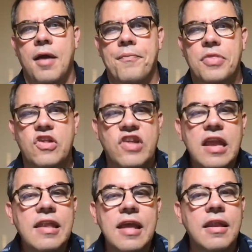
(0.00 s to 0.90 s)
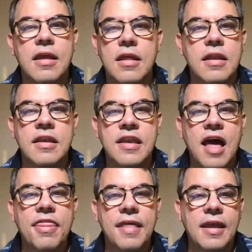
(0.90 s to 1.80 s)
She did
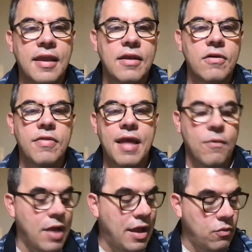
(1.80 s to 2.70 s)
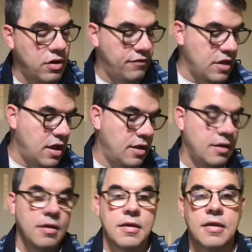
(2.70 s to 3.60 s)
nothing here that Ron would have
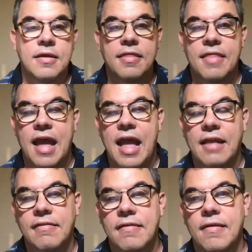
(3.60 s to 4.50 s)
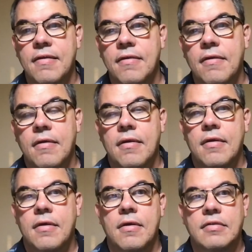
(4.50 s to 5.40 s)
done, that
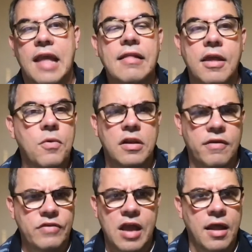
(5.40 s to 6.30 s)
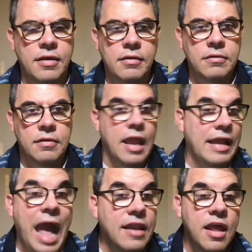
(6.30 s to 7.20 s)
Daly wouldn't have done, and
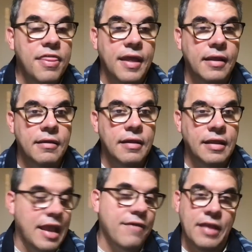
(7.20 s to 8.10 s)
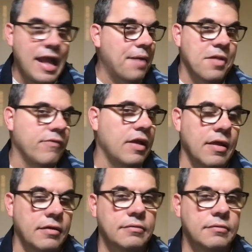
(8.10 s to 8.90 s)
got nothing and gave the cops everything.